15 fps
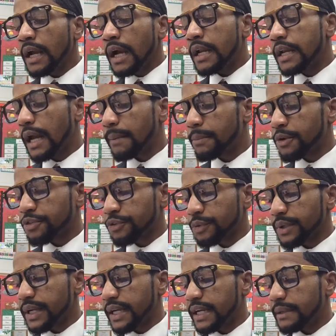Number
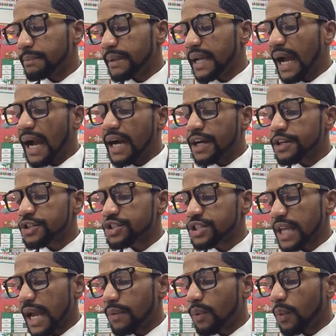3 could be, I
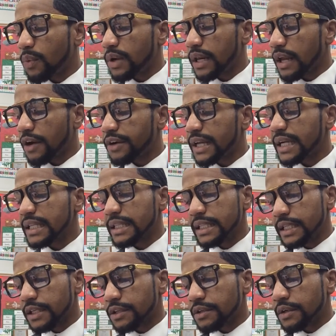understand what we're learning a
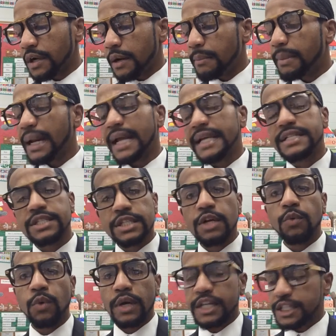little, but I still
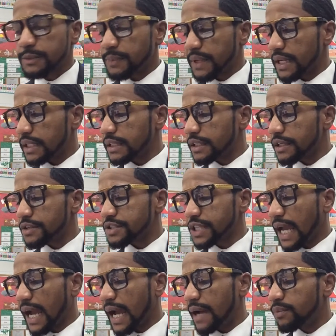want to spend a little
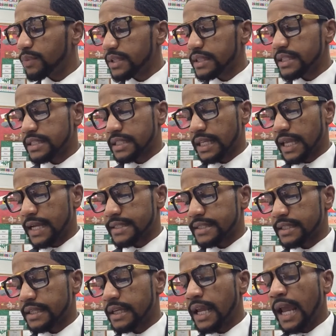time with this
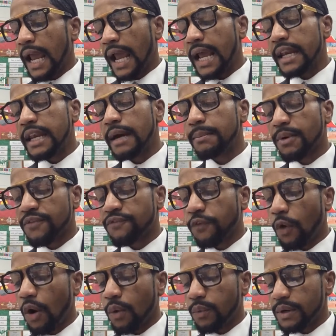lesson. And number
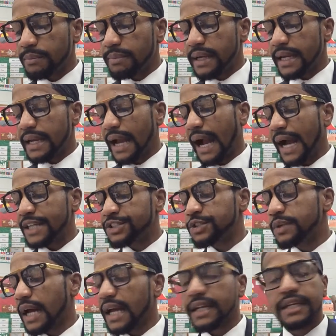4 would be, I do
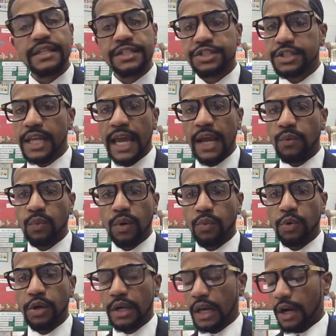not understand what
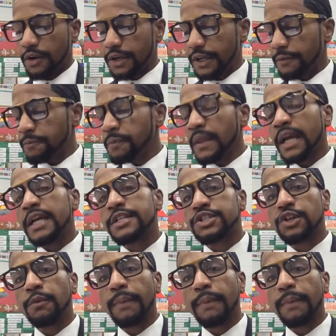we're learning. And so